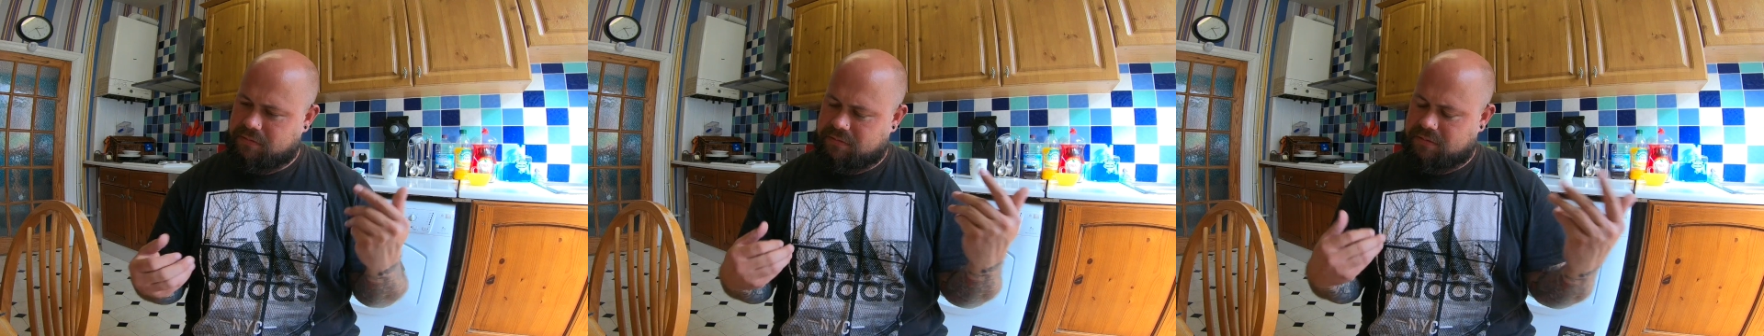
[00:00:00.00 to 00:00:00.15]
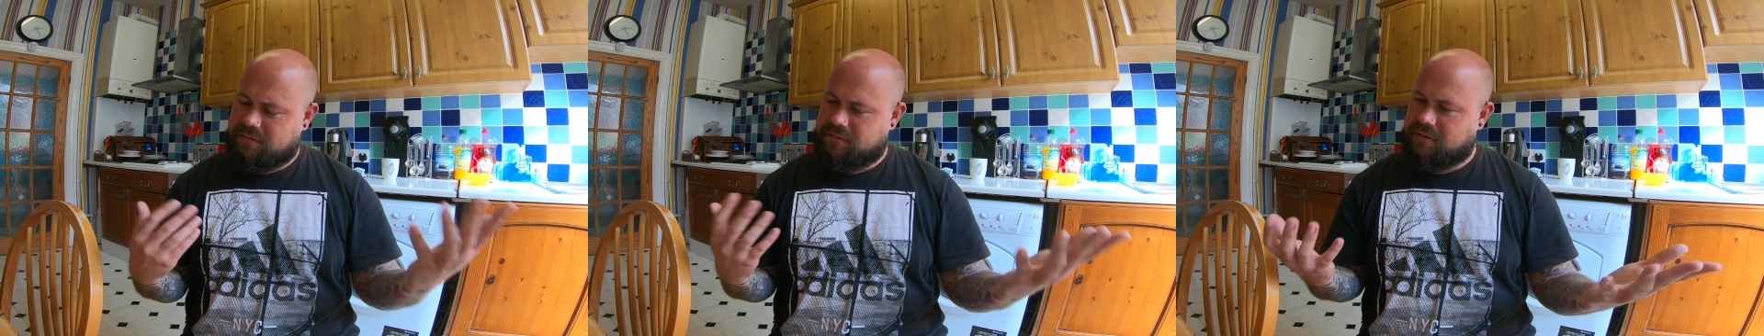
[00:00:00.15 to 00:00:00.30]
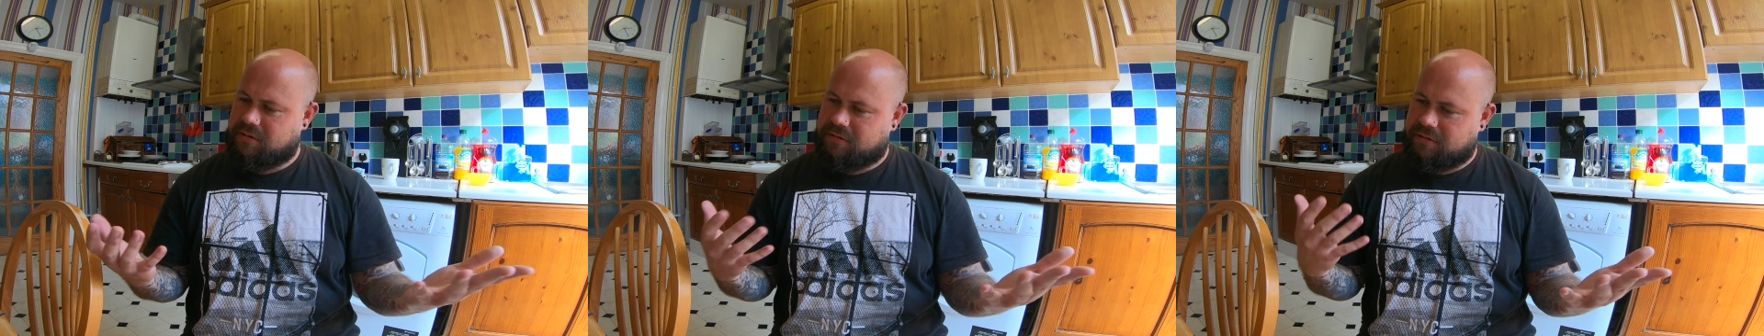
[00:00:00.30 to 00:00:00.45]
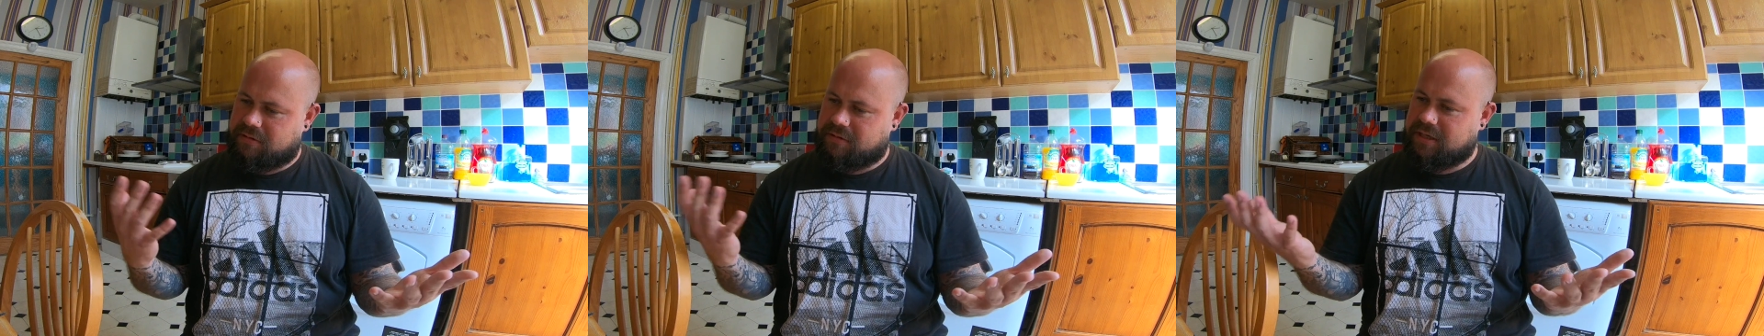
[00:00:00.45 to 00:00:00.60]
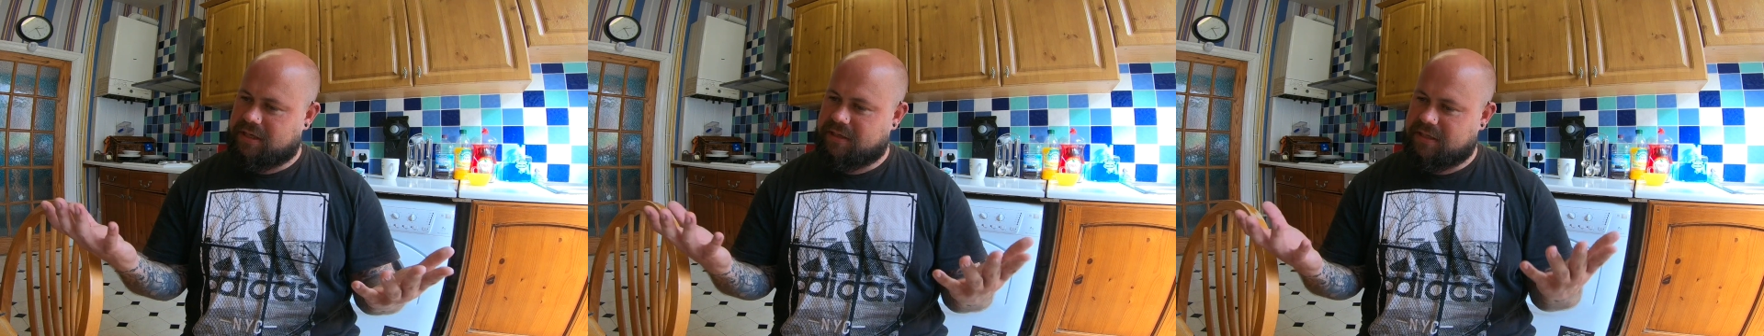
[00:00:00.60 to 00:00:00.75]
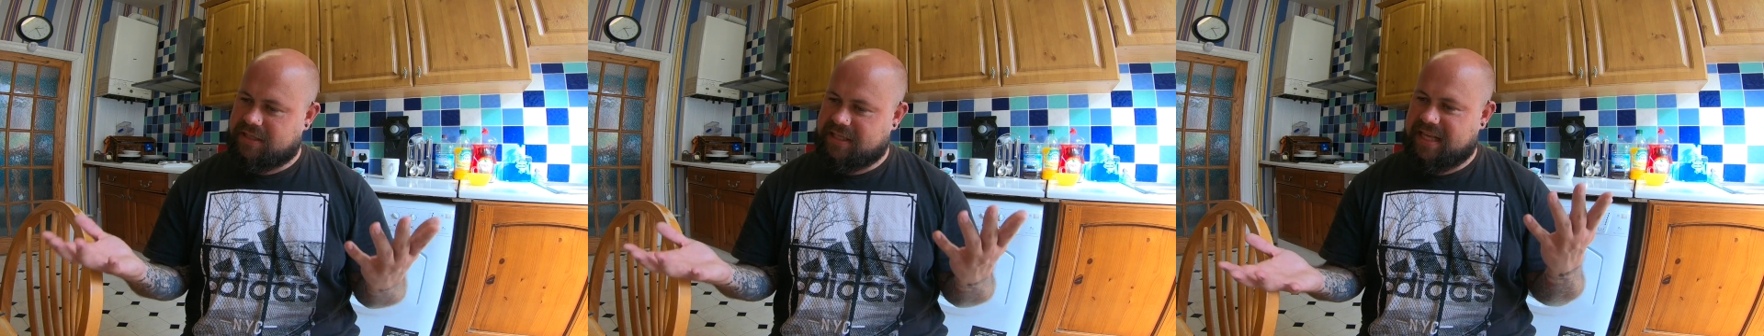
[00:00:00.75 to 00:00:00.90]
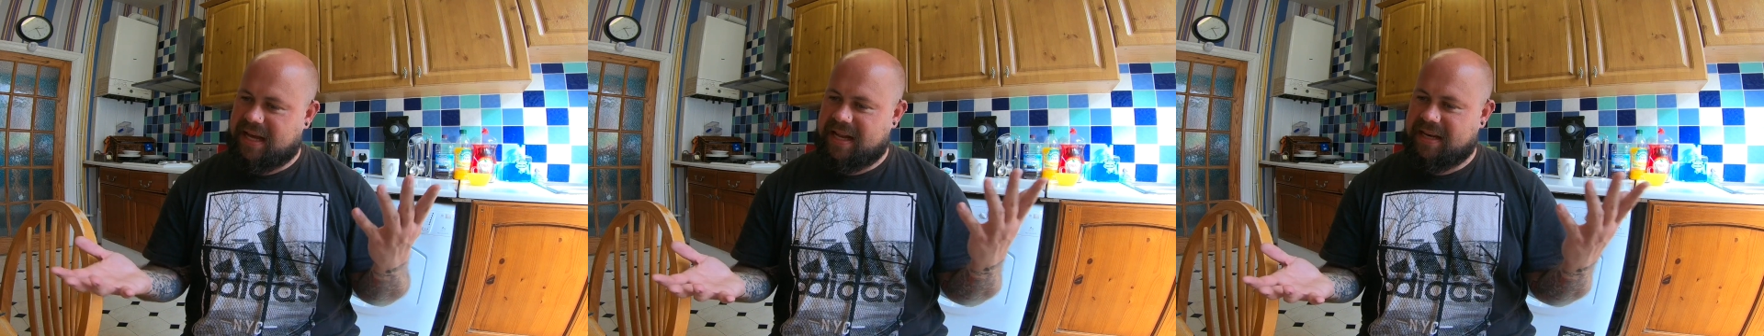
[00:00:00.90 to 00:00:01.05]
oh,
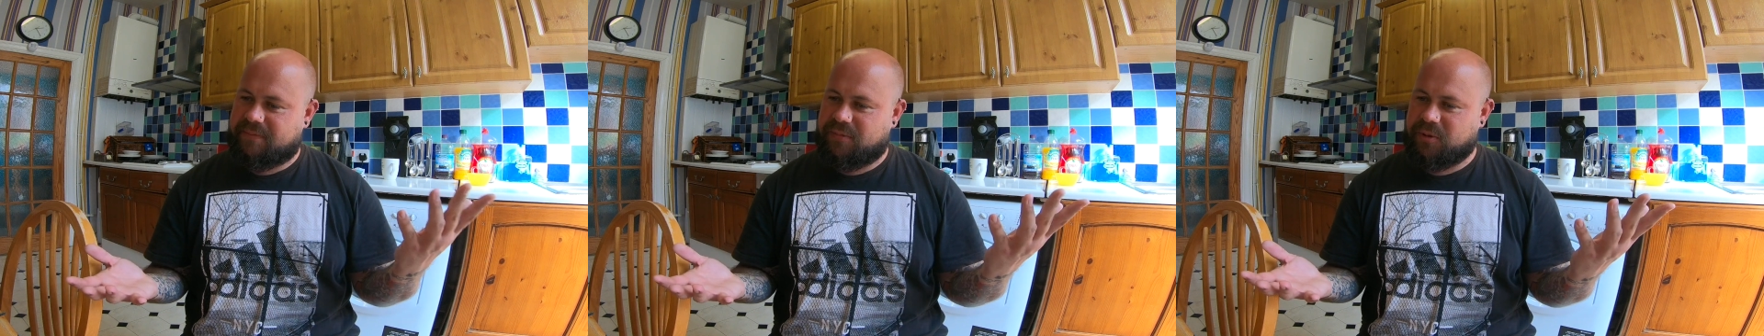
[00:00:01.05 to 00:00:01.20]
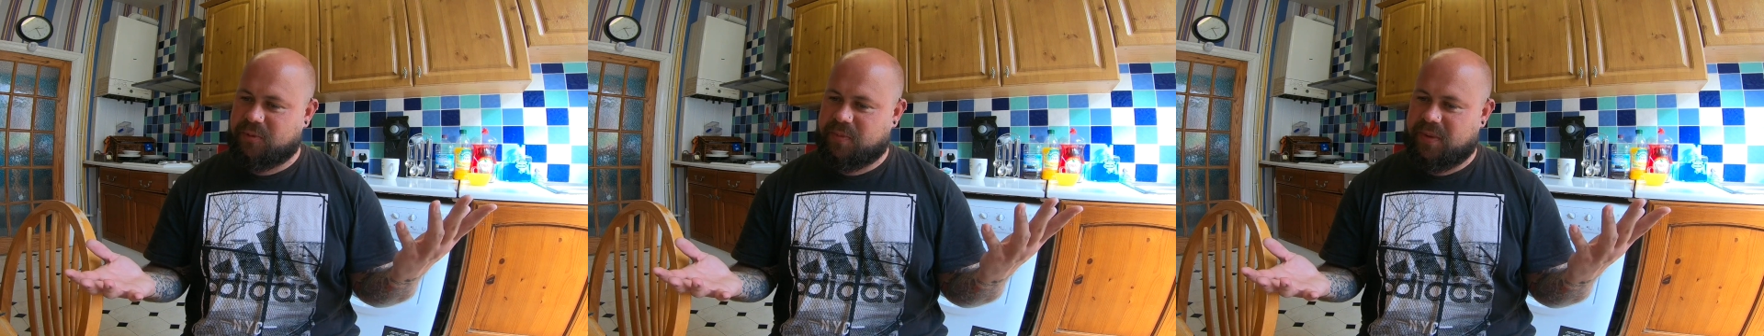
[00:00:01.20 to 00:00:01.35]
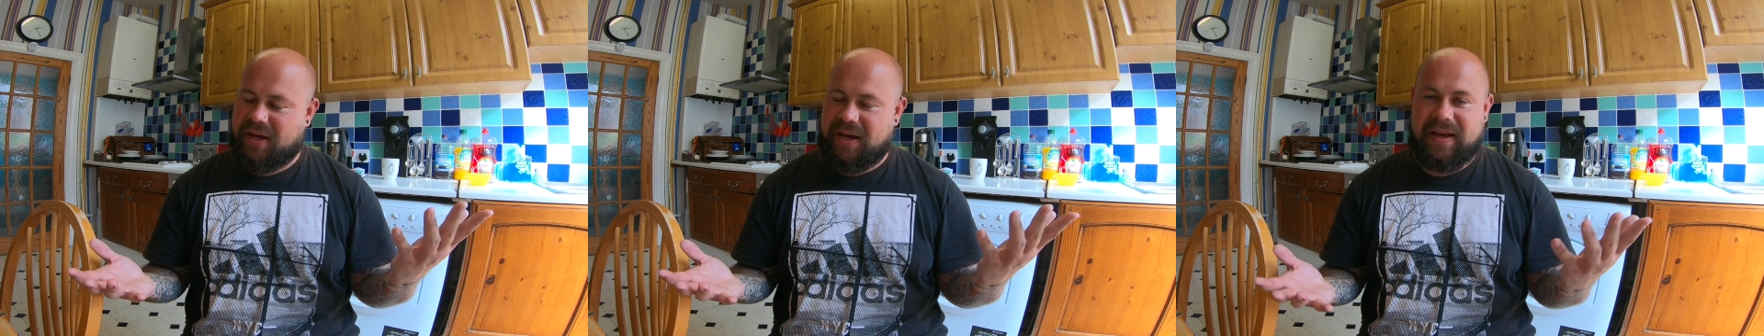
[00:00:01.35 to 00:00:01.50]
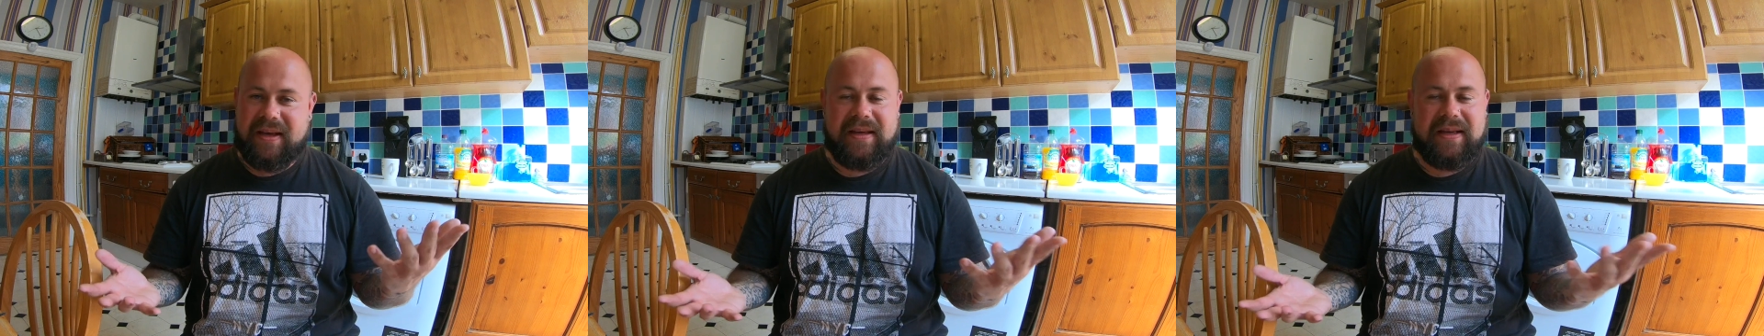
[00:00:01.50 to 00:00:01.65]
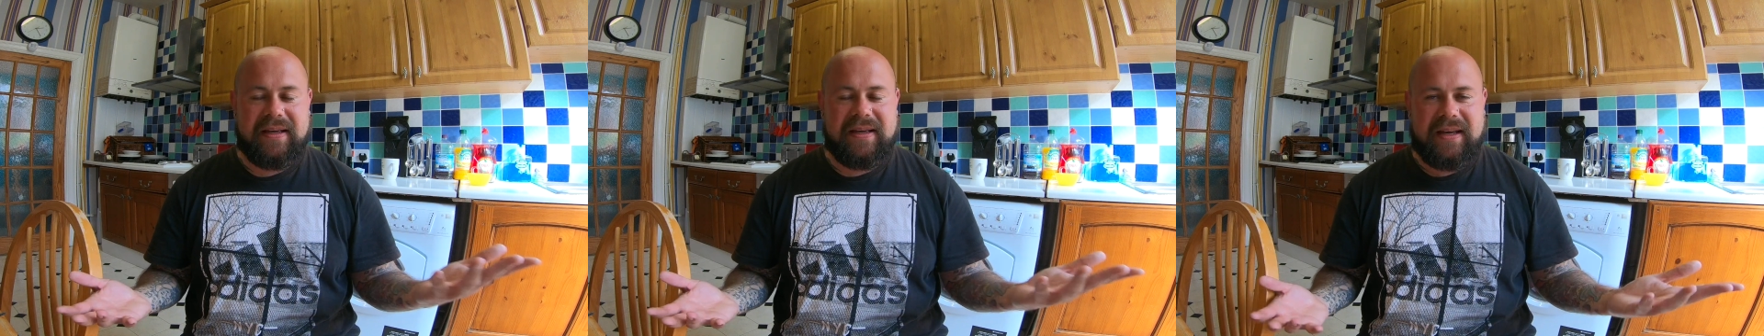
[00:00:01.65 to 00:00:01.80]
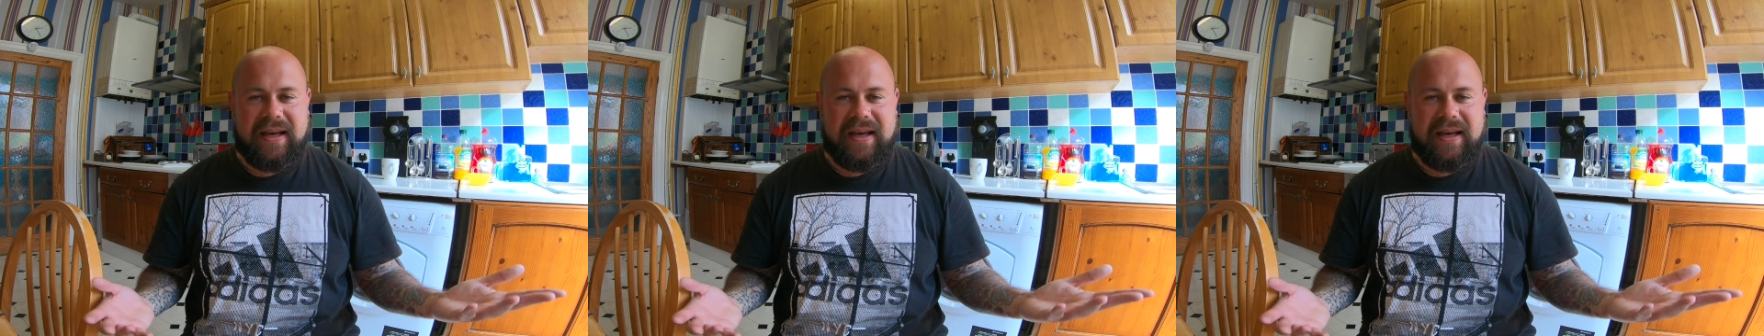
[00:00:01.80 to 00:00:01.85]
isn't that any much better?